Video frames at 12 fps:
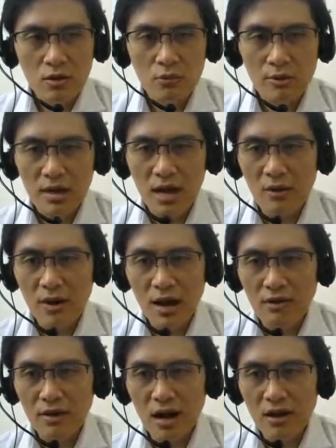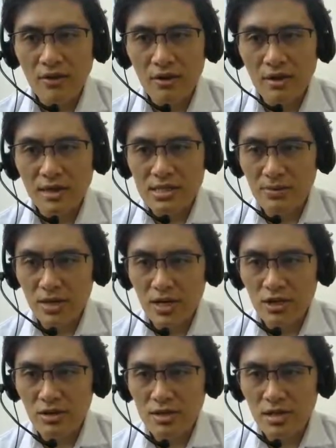we now have other
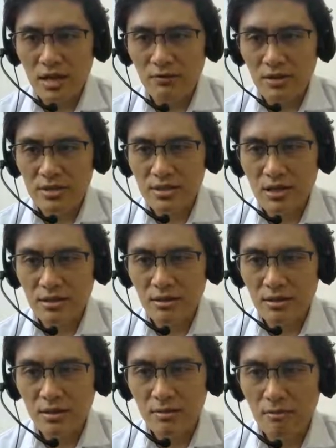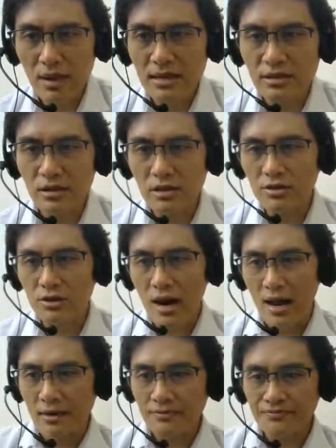explanations, like, for example, mantle drag.